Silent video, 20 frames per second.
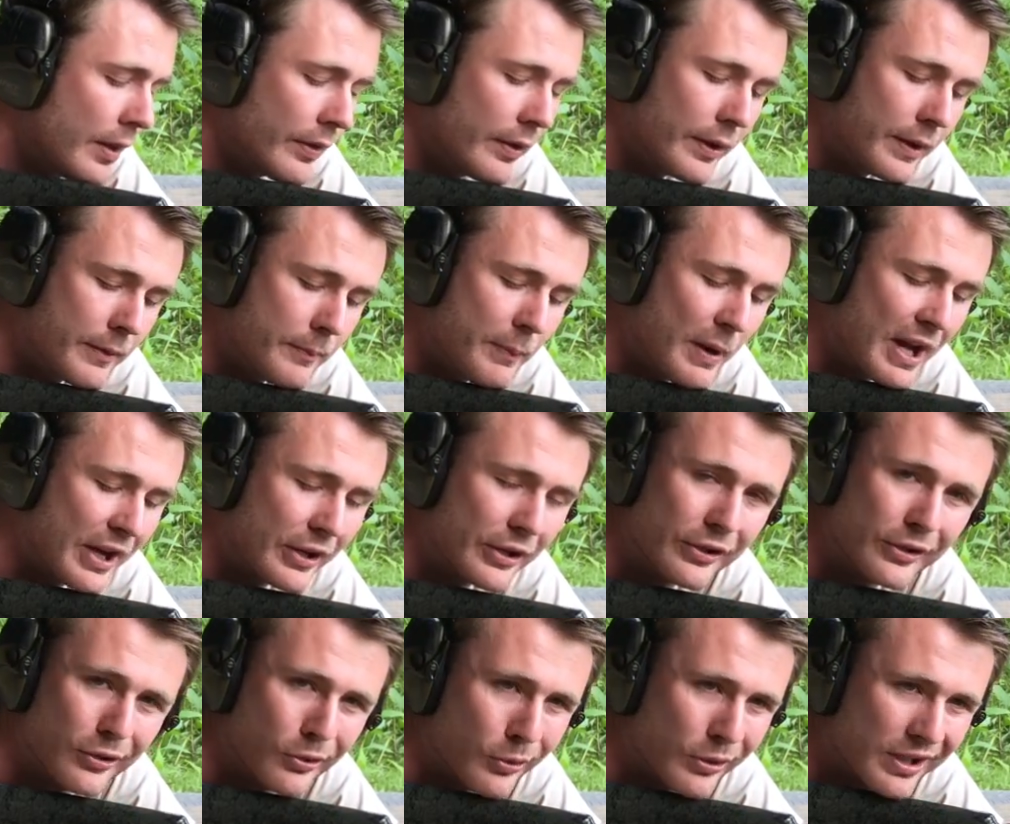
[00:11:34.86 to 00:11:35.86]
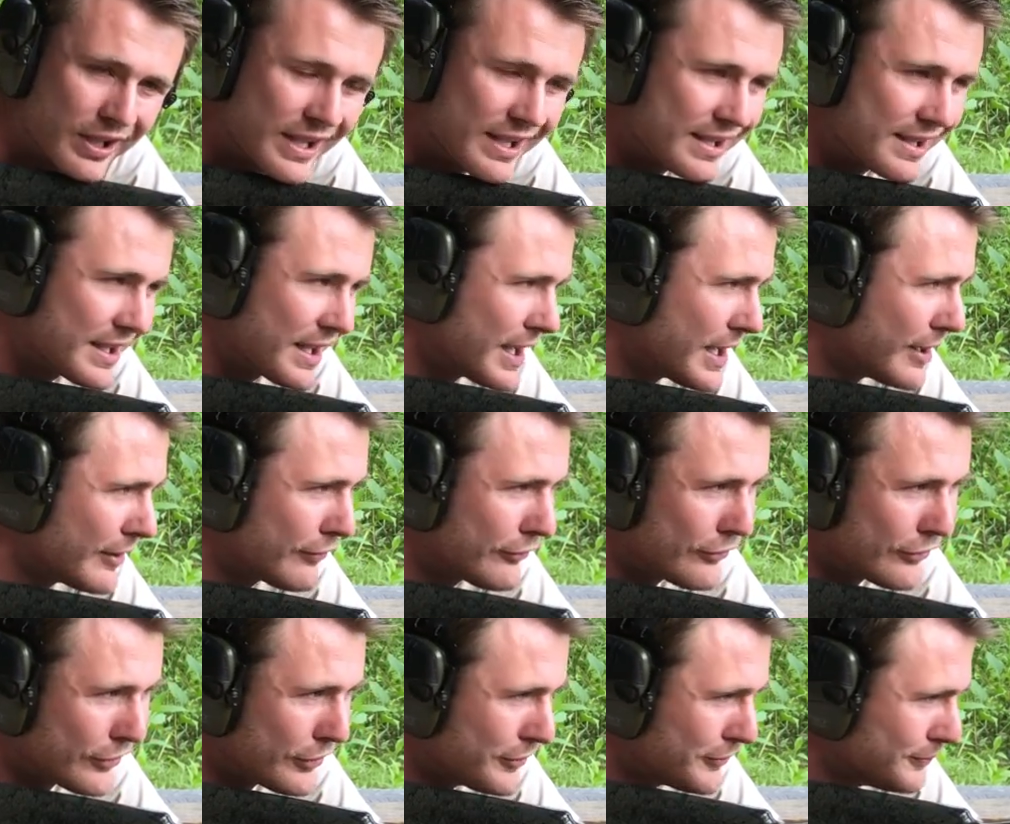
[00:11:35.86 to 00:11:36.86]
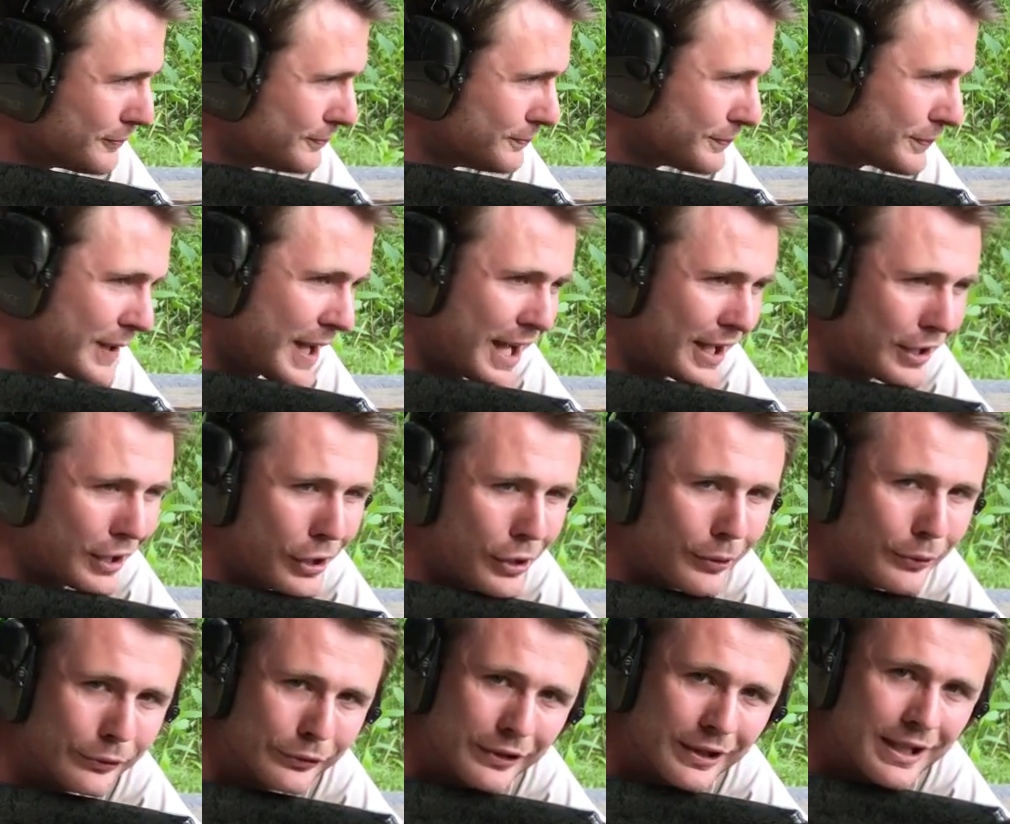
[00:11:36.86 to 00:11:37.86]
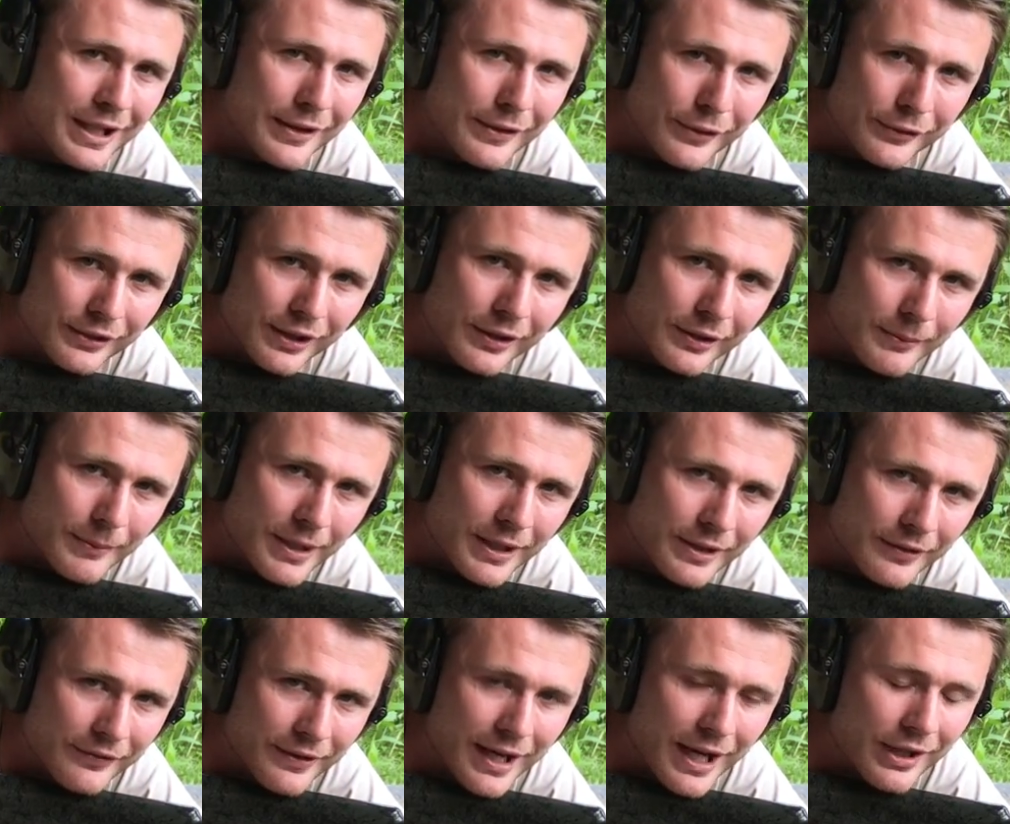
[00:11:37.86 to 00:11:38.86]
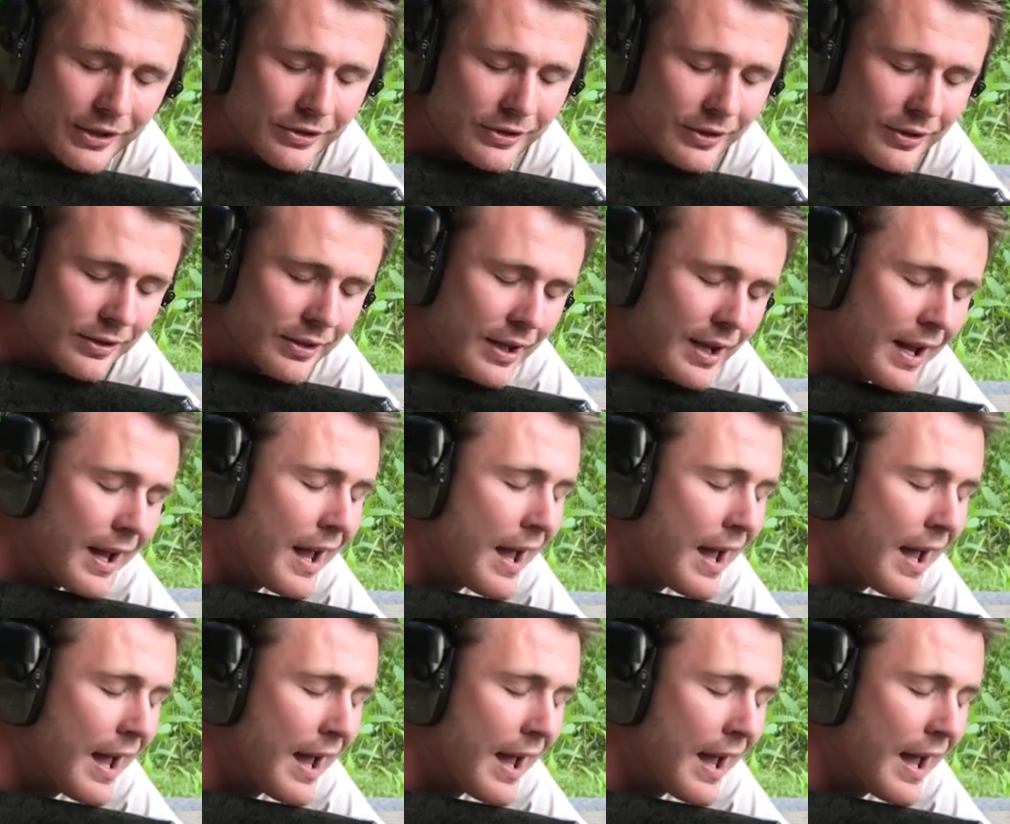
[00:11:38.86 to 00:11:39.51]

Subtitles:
the better Hornady stuff or Gecko or any of those other manufacturers.